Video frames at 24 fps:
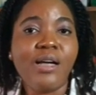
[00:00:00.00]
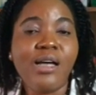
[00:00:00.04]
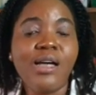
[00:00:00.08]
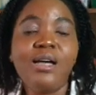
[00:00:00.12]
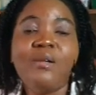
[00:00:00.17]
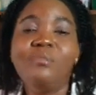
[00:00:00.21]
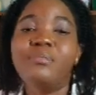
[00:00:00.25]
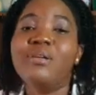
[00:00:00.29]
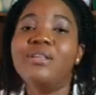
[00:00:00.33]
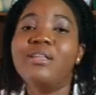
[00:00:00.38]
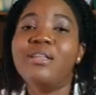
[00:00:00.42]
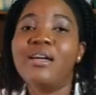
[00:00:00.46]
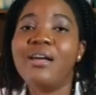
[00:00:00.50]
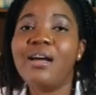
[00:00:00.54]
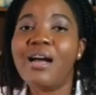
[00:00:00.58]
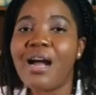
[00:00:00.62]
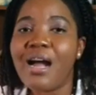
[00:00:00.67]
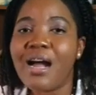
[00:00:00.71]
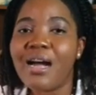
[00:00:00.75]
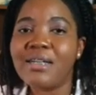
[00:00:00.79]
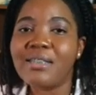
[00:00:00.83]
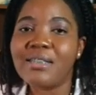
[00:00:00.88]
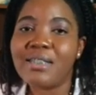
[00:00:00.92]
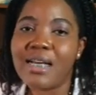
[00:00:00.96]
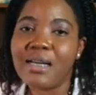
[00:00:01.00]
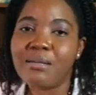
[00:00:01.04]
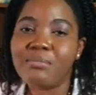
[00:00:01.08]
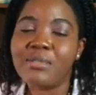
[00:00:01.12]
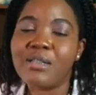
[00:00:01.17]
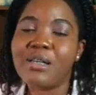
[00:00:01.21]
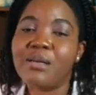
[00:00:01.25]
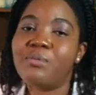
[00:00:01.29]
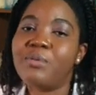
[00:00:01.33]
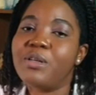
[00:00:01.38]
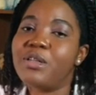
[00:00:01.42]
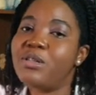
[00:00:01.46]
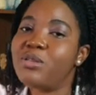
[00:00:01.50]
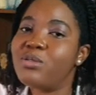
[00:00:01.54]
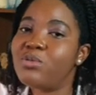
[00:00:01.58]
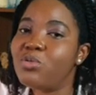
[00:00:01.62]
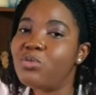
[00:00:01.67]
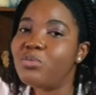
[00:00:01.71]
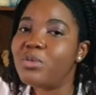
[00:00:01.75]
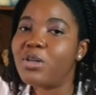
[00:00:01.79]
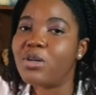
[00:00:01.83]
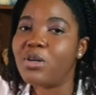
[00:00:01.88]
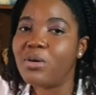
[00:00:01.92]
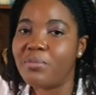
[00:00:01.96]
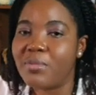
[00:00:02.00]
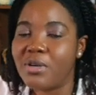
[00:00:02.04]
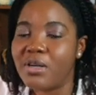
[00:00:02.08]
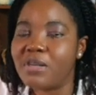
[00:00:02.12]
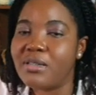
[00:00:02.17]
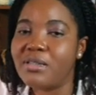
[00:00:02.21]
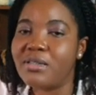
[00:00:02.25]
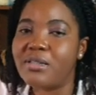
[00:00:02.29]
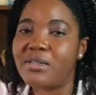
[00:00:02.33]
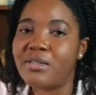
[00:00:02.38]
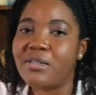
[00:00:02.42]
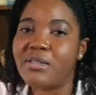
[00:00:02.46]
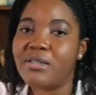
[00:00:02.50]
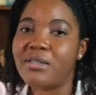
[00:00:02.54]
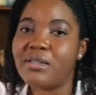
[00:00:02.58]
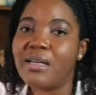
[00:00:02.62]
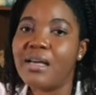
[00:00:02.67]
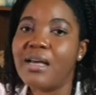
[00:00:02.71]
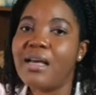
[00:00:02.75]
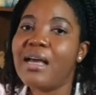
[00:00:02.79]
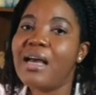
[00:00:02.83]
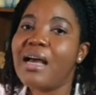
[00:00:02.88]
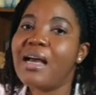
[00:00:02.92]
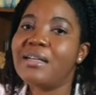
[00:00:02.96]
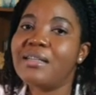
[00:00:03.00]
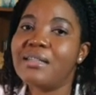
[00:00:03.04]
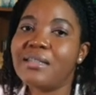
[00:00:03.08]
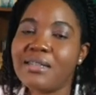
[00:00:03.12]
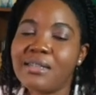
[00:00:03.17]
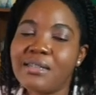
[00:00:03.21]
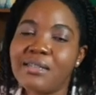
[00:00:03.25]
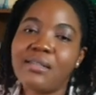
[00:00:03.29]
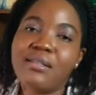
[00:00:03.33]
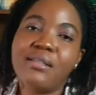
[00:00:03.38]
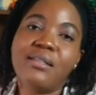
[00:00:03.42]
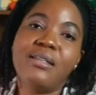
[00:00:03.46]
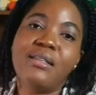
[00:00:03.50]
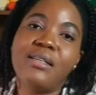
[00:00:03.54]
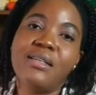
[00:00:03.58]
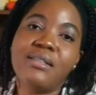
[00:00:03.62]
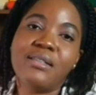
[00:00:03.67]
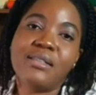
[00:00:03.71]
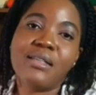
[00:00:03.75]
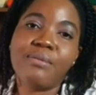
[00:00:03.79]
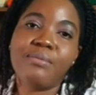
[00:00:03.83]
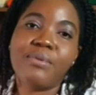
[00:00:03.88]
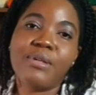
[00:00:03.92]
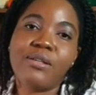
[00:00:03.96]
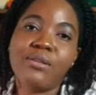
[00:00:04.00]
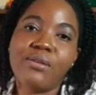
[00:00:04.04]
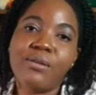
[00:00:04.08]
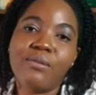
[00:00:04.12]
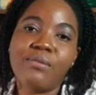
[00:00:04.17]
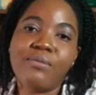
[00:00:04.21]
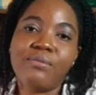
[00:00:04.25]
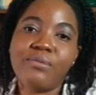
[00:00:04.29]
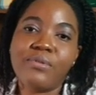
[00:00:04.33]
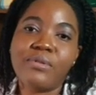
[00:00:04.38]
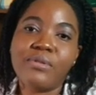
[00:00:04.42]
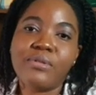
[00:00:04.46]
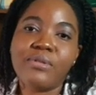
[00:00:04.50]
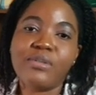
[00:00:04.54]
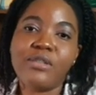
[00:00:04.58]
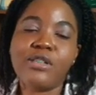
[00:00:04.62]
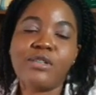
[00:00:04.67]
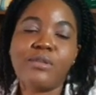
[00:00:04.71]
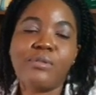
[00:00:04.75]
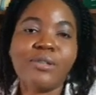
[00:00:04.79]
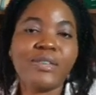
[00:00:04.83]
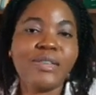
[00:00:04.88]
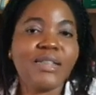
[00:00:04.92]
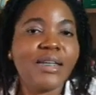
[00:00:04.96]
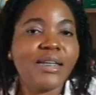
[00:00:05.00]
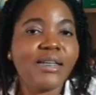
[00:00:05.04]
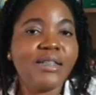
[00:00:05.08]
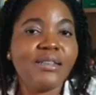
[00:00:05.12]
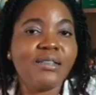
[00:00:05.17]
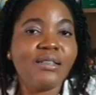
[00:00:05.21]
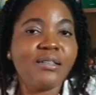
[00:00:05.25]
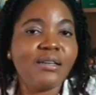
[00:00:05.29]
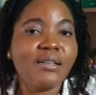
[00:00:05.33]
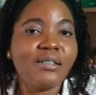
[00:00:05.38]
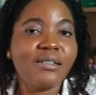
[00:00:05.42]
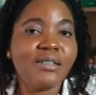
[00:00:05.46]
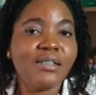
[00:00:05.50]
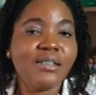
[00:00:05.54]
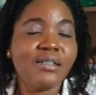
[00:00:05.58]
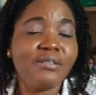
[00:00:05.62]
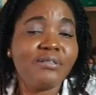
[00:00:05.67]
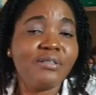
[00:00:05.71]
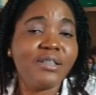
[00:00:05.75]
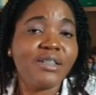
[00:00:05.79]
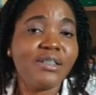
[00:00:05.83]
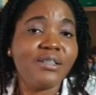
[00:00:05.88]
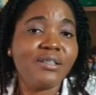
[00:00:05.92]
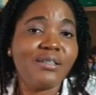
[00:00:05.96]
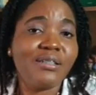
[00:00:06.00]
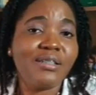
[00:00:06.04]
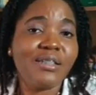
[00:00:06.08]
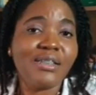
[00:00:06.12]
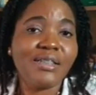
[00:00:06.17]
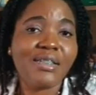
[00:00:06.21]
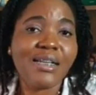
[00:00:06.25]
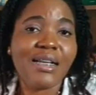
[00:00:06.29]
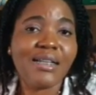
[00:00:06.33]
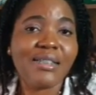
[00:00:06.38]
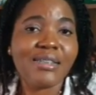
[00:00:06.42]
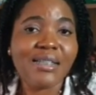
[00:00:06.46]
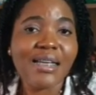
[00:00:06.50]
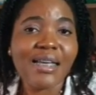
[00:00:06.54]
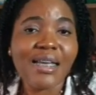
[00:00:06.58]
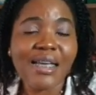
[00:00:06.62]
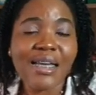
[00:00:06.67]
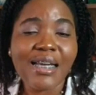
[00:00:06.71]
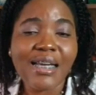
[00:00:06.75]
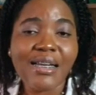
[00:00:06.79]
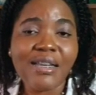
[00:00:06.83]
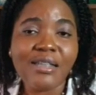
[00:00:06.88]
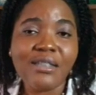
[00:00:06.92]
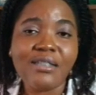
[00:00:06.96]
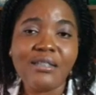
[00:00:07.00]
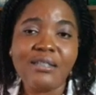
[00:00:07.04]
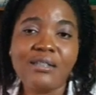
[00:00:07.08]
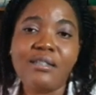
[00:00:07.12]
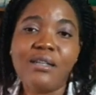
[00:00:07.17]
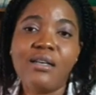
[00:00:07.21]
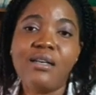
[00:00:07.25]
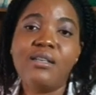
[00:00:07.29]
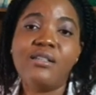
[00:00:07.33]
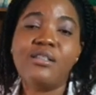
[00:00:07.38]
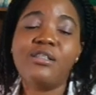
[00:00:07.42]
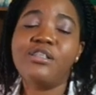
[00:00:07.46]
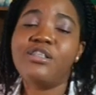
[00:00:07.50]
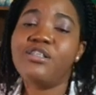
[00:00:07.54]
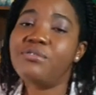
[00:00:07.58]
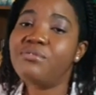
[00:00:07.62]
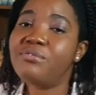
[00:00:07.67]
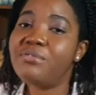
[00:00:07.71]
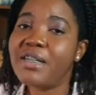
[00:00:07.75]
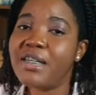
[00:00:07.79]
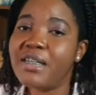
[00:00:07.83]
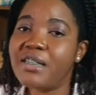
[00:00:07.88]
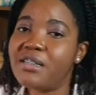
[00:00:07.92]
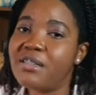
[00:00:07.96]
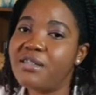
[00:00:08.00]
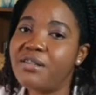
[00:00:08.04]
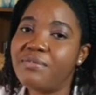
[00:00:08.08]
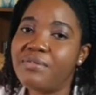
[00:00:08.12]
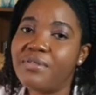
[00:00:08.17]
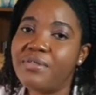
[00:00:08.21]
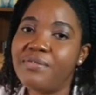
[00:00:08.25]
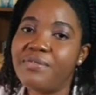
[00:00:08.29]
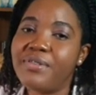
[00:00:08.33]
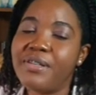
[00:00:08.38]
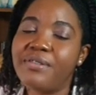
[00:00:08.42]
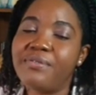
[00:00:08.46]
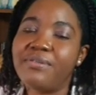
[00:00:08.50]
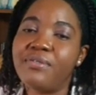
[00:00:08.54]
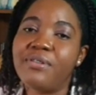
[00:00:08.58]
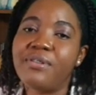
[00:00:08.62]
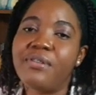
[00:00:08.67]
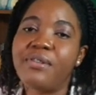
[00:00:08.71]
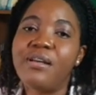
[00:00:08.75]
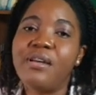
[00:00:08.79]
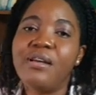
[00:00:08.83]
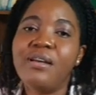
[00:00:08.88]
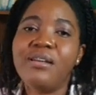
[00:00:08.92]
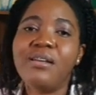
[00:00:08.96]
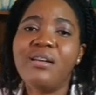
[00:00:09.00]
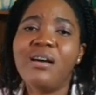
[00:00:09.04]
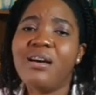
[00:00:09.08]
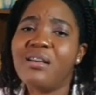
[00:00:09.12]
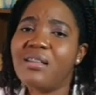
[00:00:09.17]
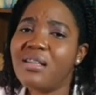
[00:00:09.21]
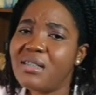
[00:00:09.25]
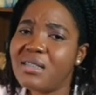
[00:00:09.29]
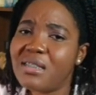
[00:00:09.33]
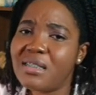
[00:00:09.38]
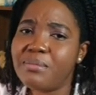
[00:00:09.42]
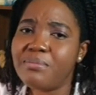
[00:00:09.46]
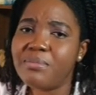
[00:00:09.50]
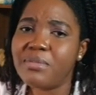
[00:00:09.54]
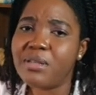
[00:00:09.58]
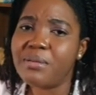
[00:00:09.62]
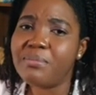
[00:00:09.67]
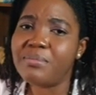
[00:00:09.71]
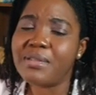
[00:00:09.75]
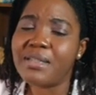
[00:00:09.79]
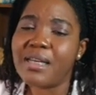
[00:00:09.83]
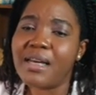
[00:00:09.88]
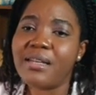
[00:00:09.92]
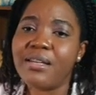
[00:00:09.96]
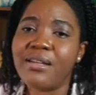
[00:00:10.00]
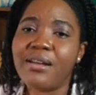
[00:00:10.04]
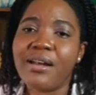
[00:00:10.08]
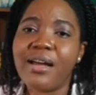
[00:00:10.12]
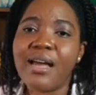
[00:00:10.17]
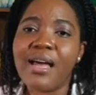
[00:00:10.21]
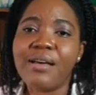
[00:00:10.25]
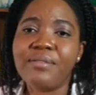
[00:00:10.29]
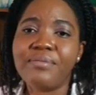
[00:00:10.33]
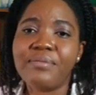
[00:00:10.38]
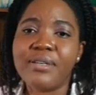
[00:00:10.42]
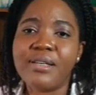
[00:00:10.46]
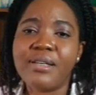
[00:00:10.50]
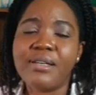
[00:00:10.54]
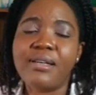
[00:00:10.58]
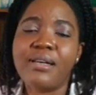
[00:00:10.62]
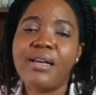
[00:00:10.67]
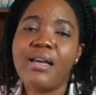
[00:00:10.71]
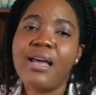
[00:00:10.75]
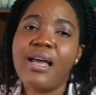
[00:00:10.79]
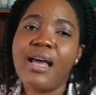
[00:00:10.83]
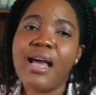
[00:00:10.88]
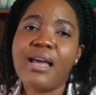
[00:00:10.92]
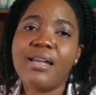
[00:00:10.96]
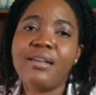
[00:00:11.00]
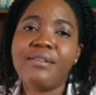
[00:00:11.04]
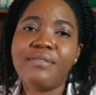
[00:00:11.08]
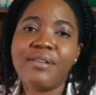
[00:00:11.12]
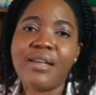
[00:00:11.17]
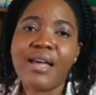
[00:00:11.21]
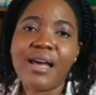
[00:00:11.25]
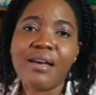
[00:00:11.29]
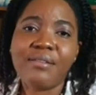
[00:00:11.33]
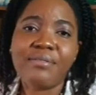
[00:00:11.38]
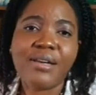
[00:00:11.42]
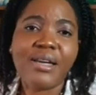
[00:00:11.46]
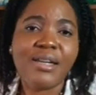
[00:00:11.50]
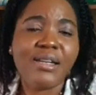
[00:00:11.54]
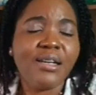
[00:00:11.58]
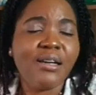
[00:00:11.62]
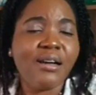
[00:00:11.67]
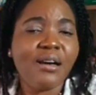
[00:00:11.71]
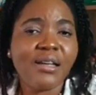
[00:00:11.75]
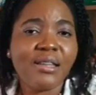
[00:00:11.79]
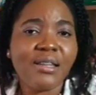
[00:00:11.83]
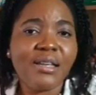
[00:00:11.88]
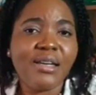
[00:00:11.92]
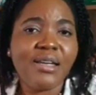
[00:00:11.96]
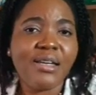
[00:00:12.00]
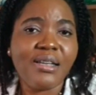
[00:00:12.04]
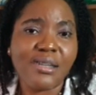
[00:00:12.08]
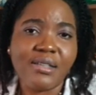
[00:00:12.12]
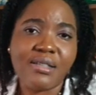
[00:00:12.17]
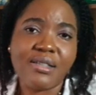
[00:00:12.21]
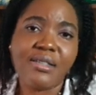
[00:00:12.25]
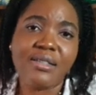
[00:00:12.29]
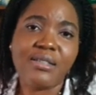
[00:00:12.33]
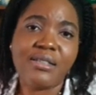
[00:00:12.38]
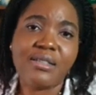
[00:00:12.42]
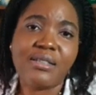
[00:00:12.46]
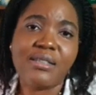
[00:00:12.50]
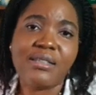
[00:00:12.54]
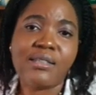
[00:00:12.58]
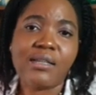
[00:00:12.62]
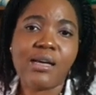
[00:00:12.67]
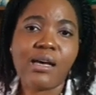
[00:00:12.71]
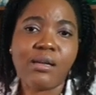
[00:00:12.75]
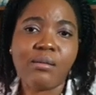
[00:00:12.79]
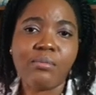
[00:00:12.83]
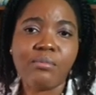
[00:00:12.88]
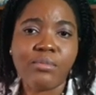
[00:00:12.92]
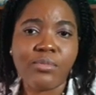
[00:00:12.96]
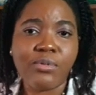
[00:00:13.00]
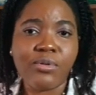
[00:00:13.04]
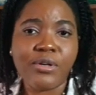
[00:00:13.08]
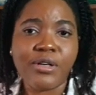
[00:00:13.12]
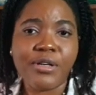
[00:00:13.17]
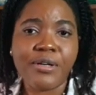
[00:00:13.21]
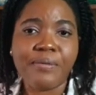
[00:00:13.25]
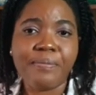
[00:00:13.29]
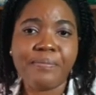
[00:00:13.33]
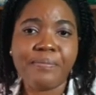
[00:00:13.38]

But there are times that we do become concerned, and these are the things that we look out for. So we take into consideration your child's age, the duration of the fever, the other symptoms that they're having, and if they have any other illnesses on board.